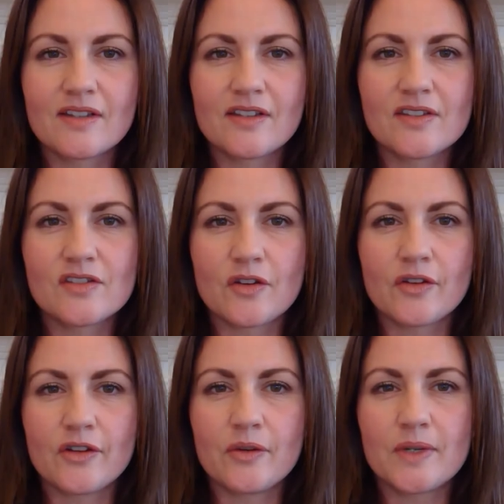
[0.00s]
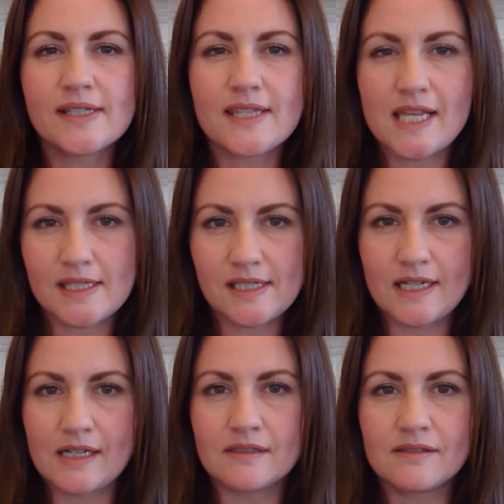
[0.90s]
So once that's
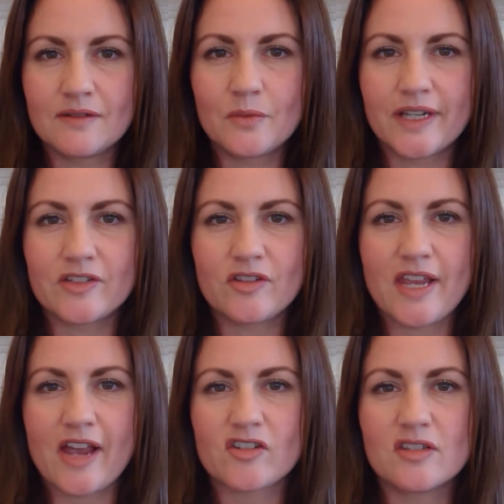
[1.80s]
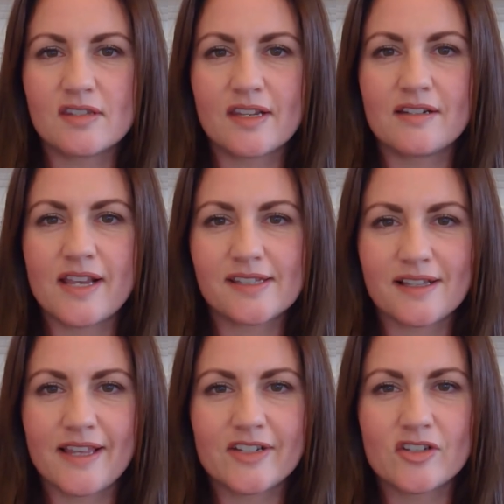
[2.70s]
done, where do the actions and
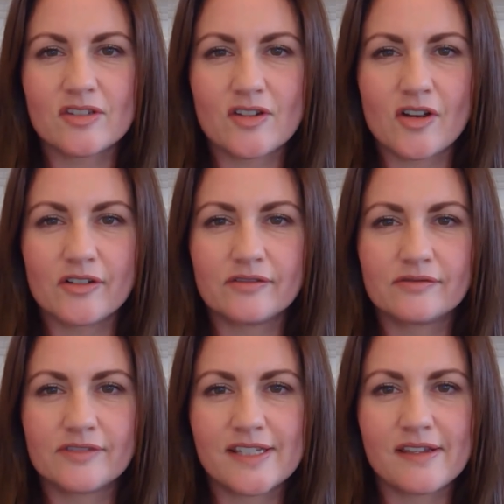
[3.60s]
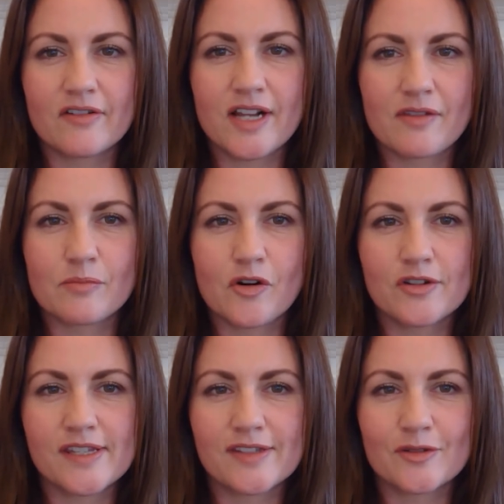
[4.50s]
escalations go? Is there another
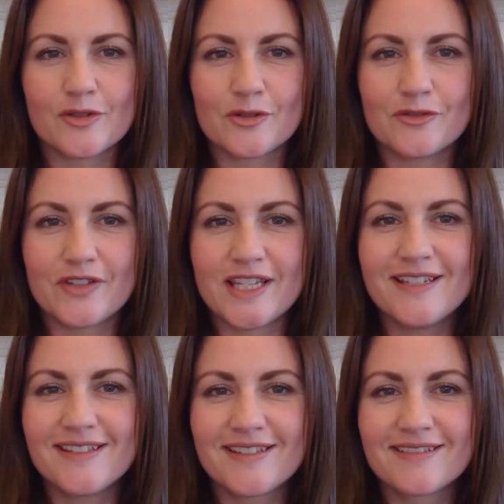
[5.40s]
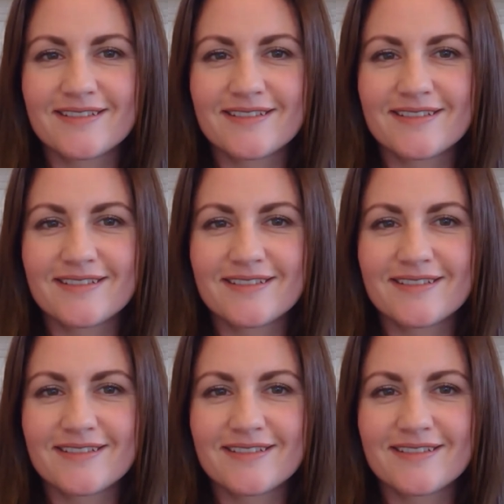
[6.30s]
process or tool for this?